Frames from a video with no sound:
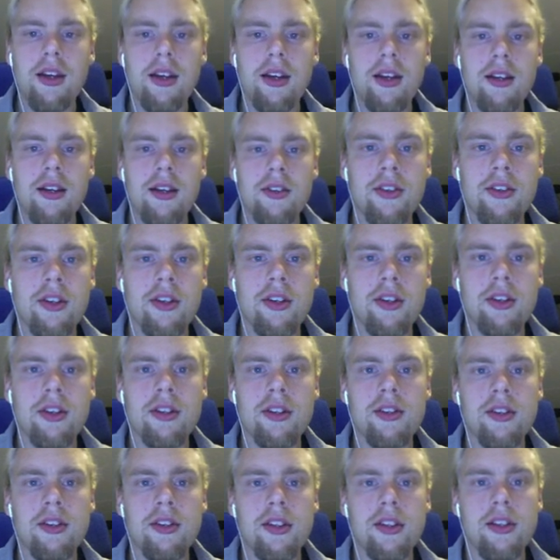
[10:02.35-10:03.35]
And gonna
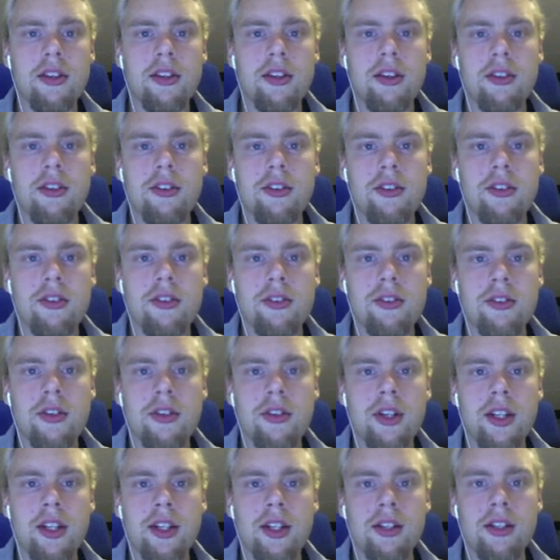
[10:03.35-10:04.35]
call it
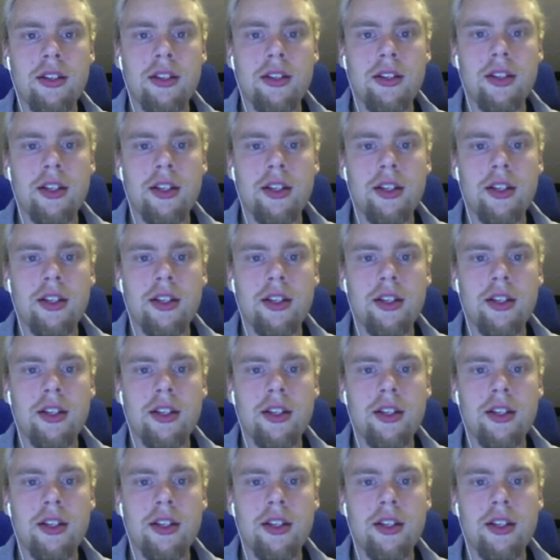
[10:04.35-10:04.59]
trail